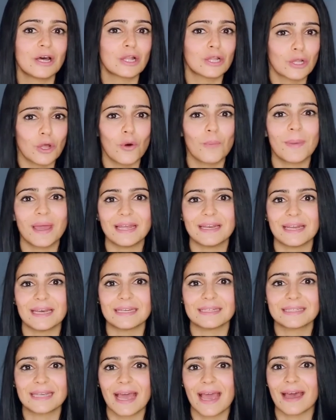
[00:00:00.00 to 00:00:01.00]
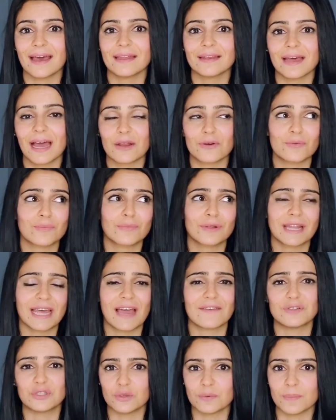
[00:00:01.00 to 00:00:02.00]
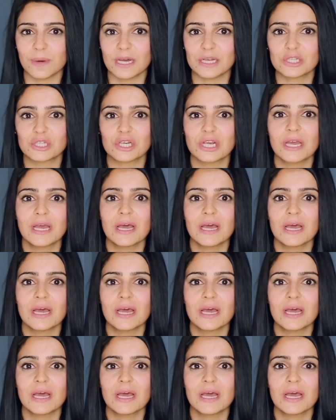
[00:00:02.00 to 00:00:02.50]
low maintenance and I don't really have to do much.